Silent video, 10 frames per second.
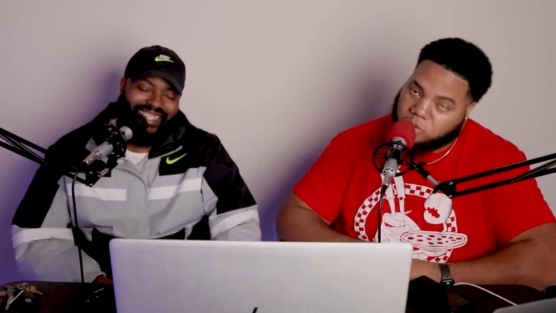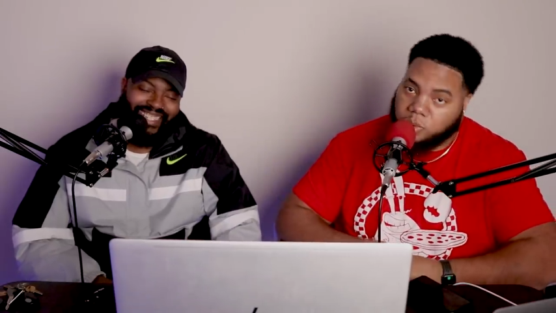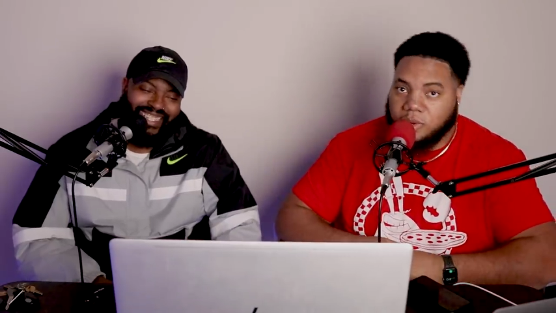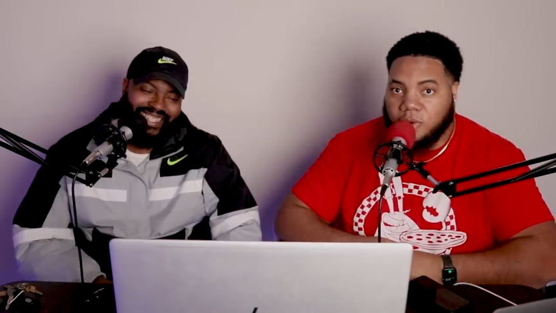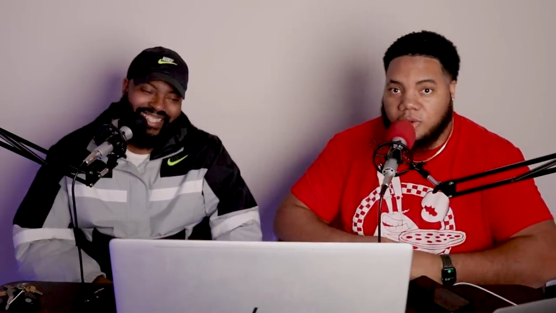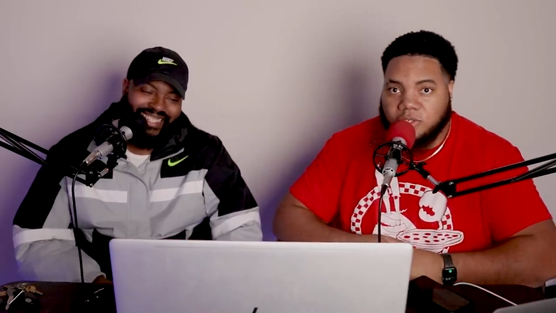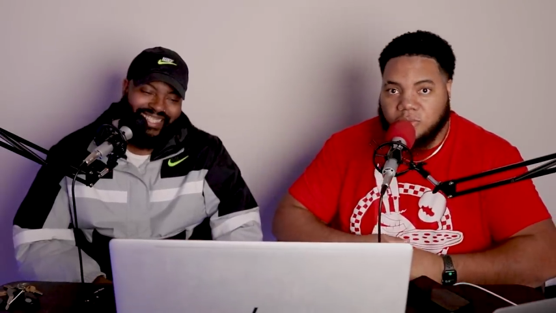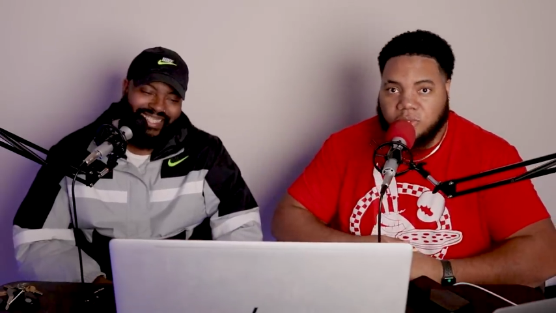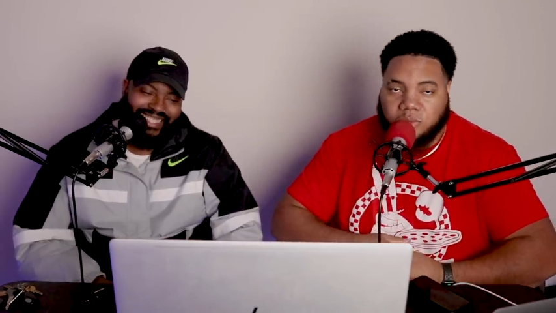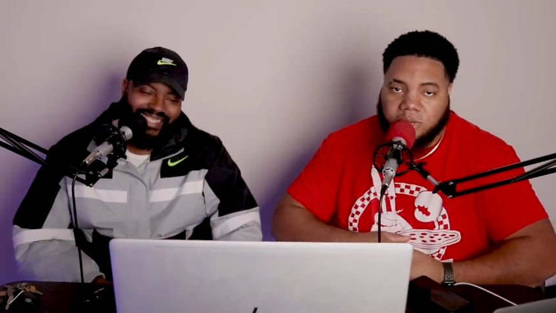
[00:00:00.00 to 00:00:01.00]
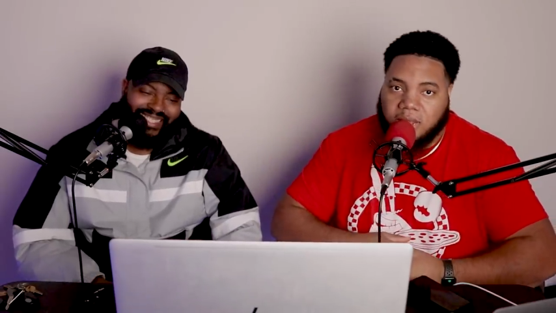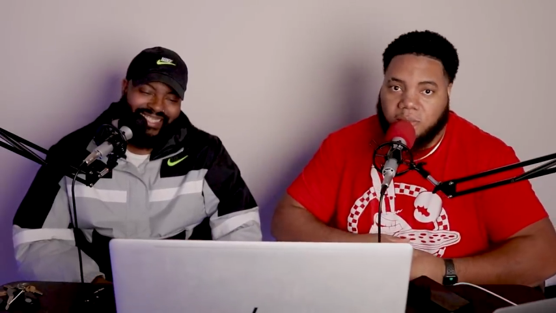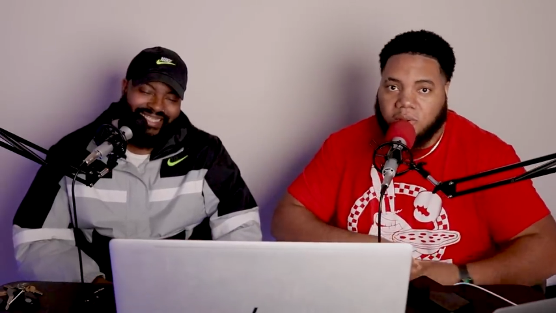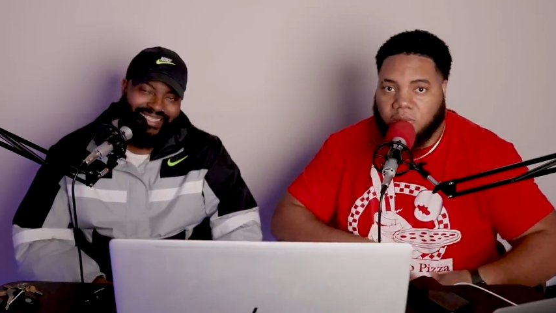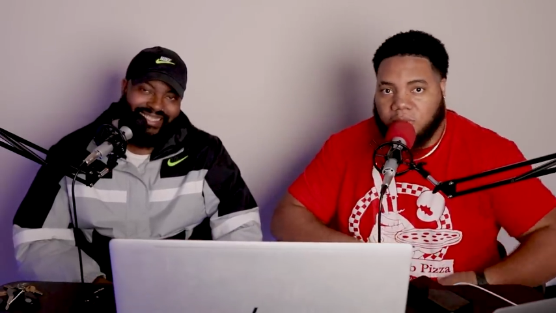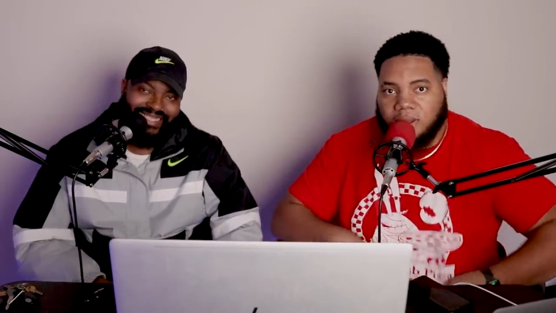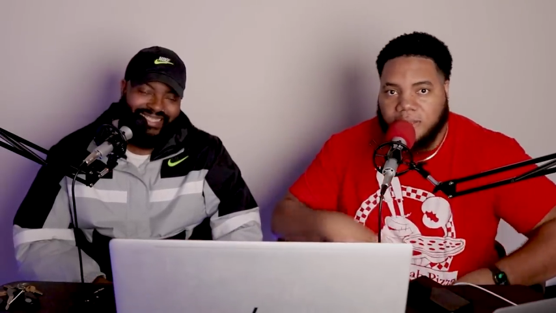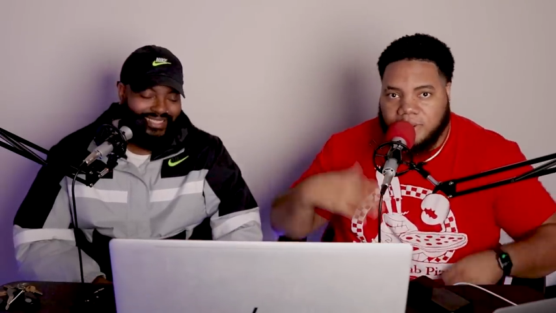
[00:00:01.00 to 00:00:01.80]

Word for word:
Speaker 1: which one we going to? Which one of y'all rolling with it?